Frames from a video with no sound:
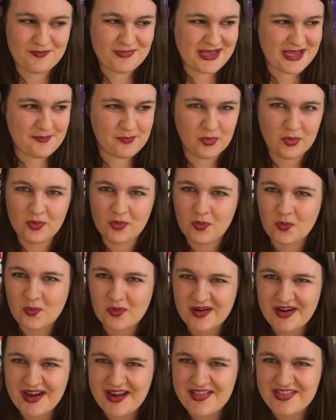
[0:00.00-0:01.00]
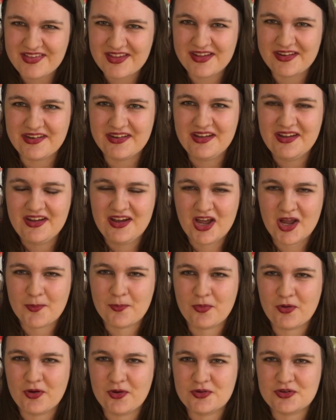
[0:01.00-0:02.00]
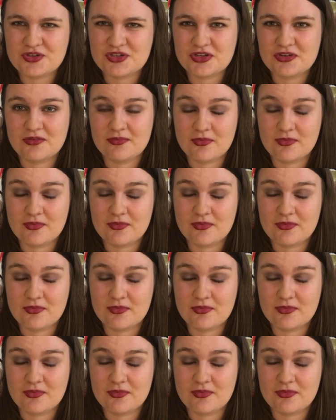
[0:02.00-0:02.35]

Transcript: people oriented approach,